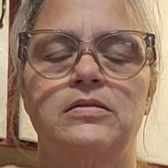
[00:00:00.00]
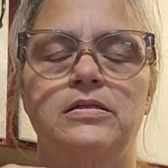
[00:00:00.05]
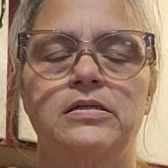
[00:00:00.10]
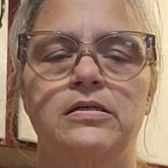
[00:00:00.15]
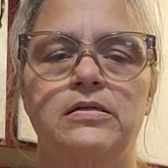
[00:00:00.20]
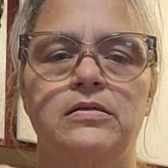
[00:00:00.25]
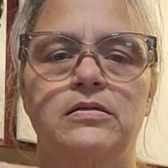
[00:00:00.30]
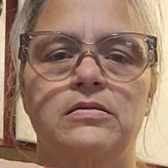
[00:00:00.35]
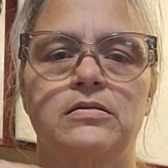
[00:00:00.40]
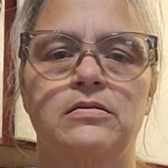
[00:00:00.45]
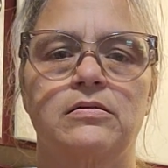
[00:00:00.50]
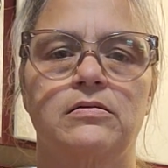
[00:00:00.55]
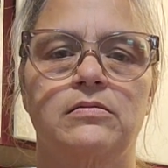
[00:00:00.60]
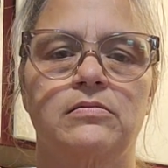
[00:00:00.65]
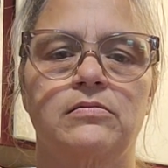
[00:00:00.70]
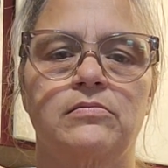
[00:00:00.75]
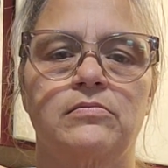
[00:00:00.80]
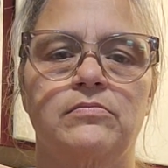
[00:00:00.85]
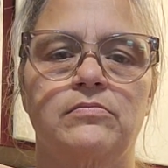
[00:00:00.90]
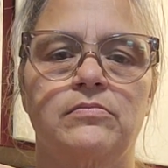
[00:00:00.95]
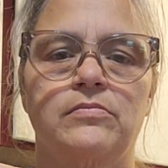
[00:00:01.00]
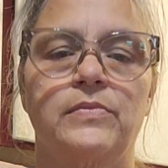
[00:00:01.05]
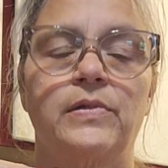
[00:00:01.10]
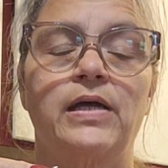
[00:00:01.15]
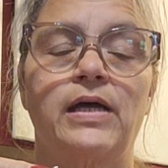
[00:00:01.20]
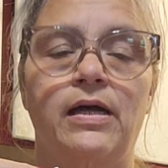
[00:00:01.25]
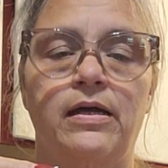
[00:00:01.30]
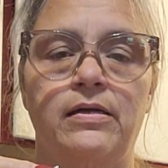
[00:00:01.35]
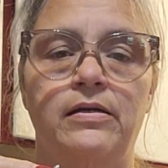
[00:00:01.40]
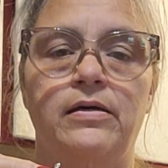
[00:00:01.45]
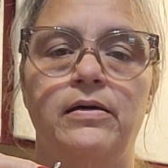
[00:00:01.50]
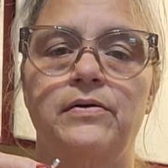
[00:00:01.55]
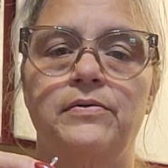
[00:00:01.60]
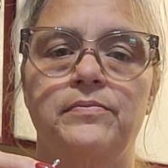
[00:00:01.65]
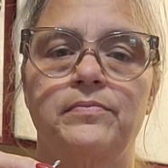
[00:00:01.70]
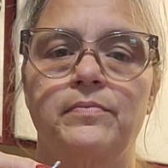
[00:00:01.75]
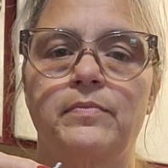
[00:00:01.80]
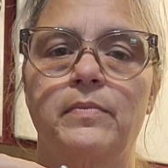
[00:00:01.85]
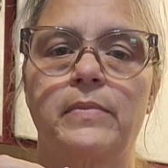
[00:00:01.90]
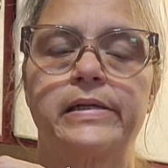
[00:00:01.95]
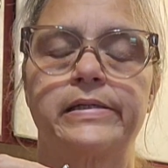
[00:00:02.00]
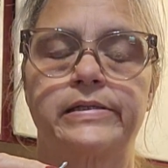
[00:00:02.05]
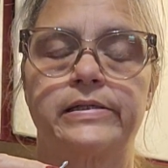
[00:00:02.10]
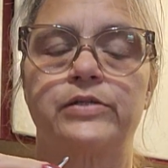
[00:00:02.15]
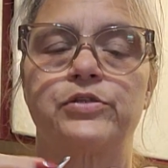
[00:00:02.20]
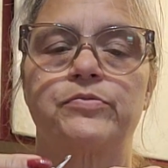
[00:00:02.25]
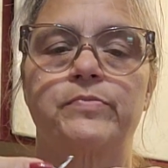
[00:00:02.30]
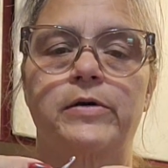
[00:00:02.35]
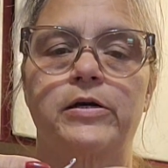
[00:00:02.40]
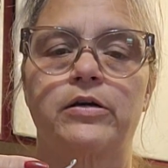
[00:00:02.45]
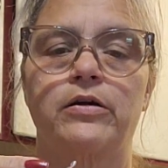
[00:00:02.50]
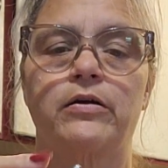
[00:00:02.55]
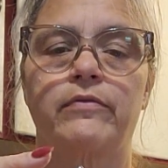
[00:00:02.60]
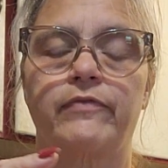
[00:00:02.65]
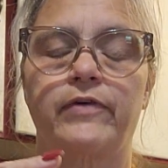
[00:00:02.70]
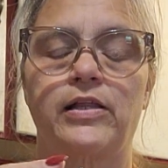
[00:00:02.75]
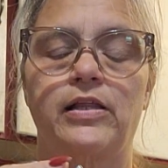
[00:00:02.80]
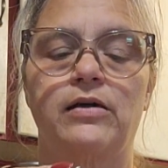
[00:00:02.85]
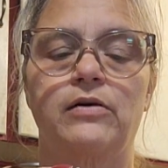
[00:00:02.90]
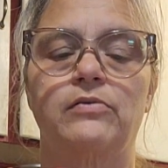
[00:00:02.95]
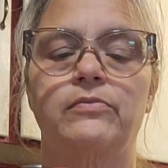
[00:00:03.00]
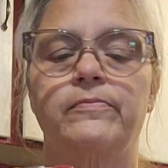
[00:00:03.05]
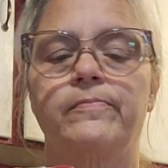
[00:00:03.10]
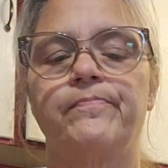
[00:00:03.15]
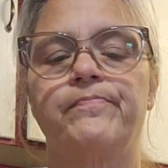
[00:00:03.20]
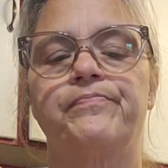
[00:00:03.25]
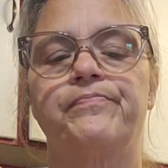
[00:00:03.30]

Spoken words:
6. I know, my stitch marker fell out.